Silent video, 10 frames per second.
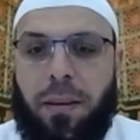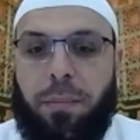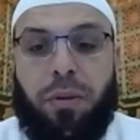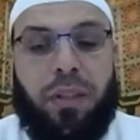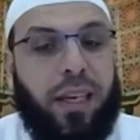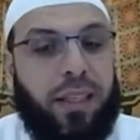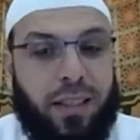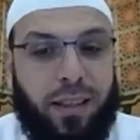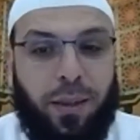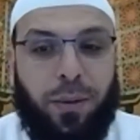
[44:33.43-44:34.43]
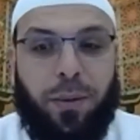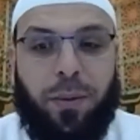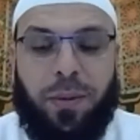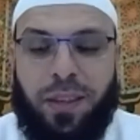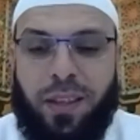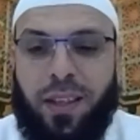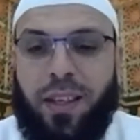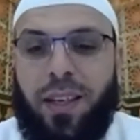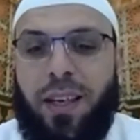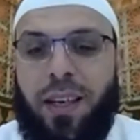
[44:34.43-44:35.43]
protect you
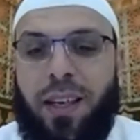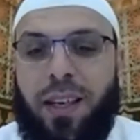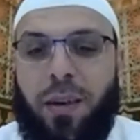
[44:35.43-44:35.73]
and